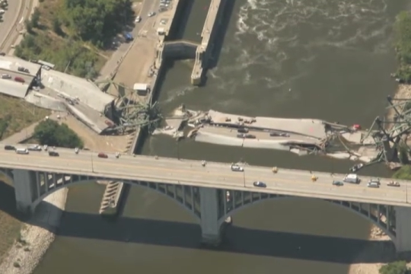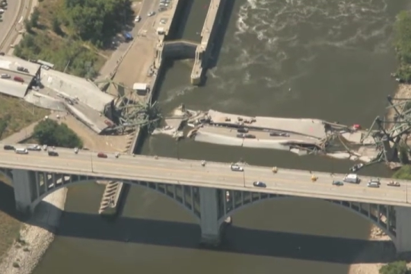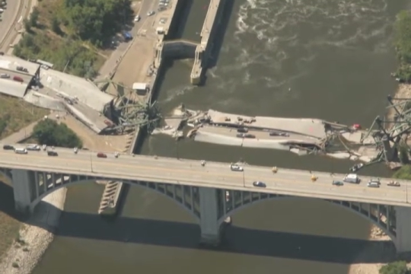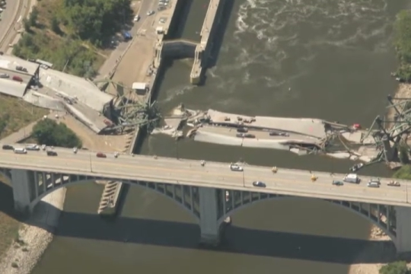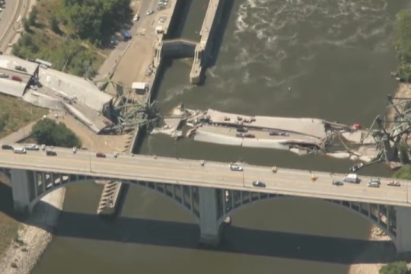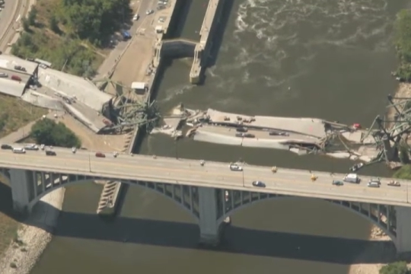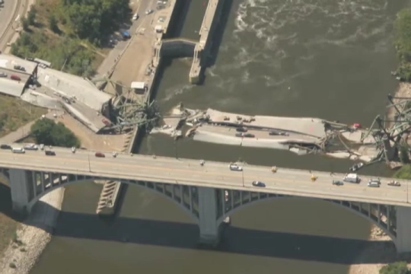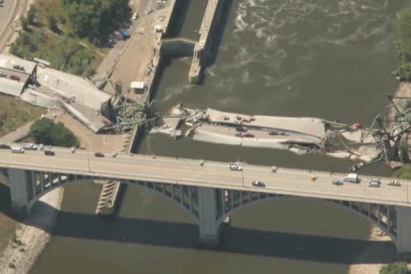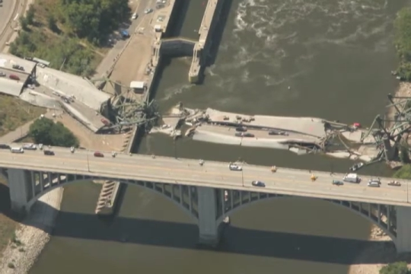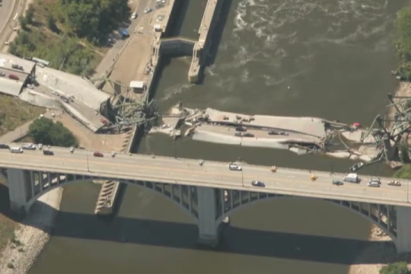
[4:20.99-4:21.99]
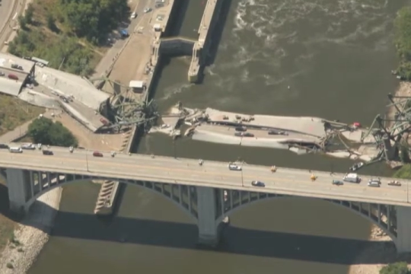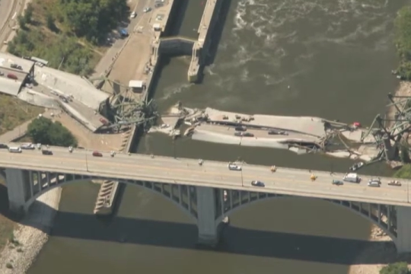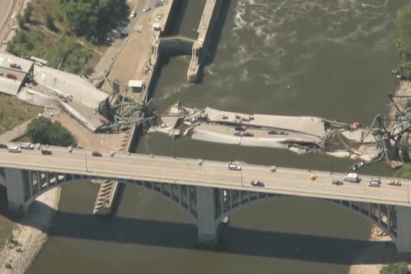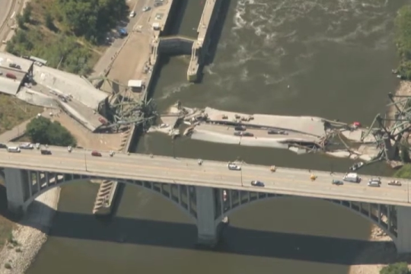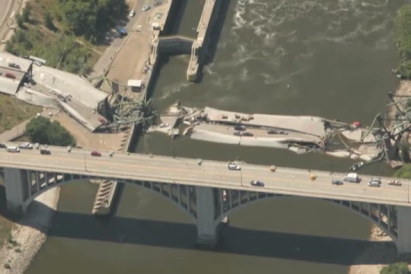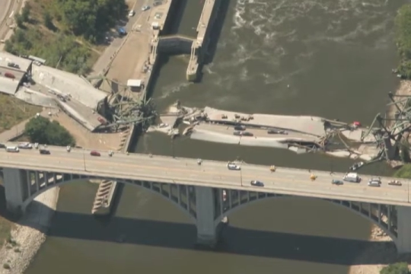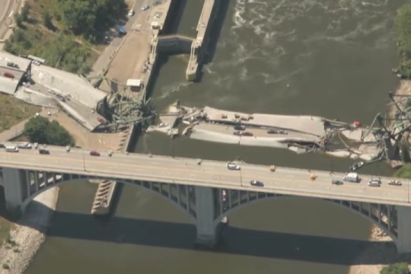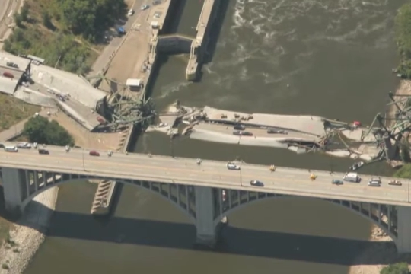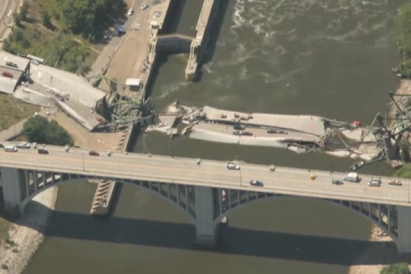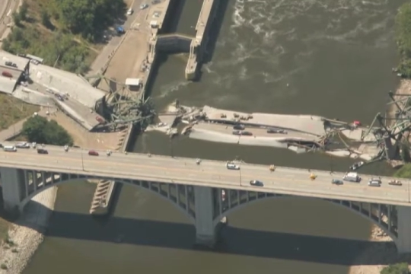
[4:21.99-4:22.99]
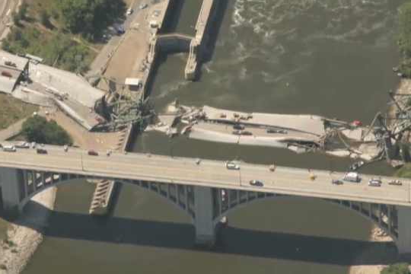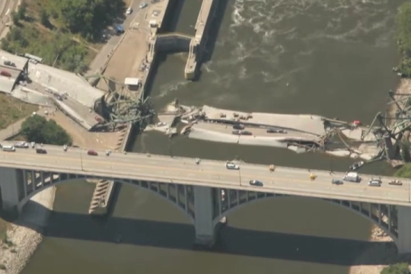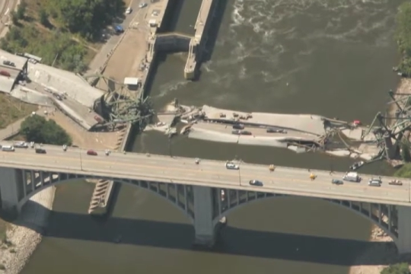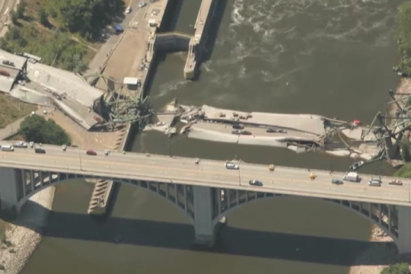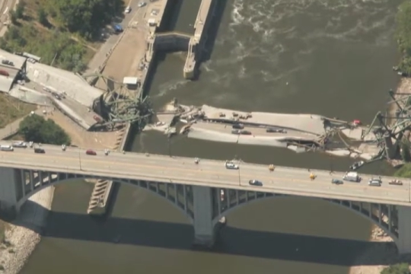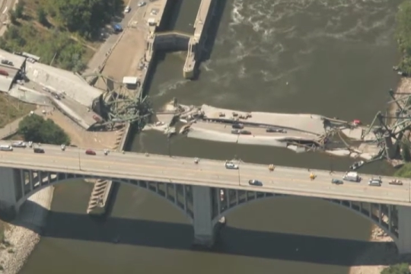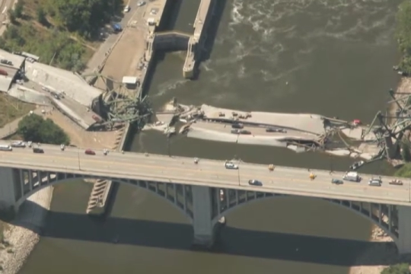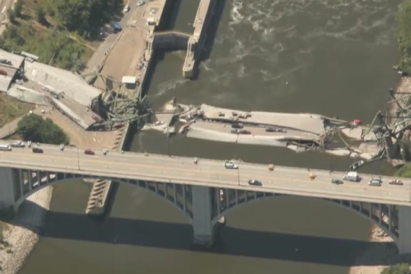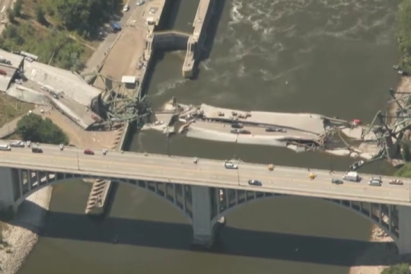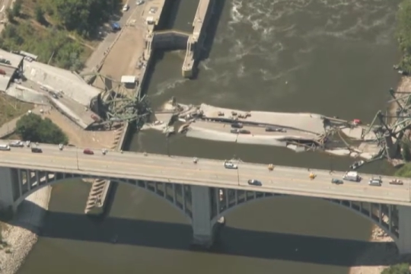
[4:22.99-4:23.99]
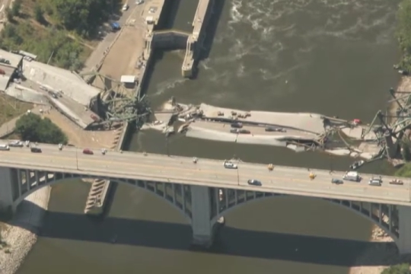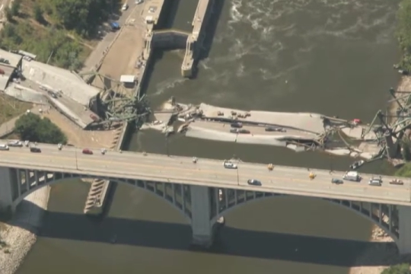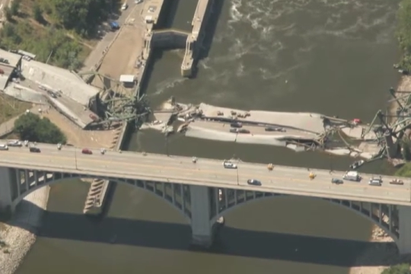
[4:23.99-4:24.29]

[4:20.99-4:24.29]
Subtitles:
No face is visible, so there are no lips to read.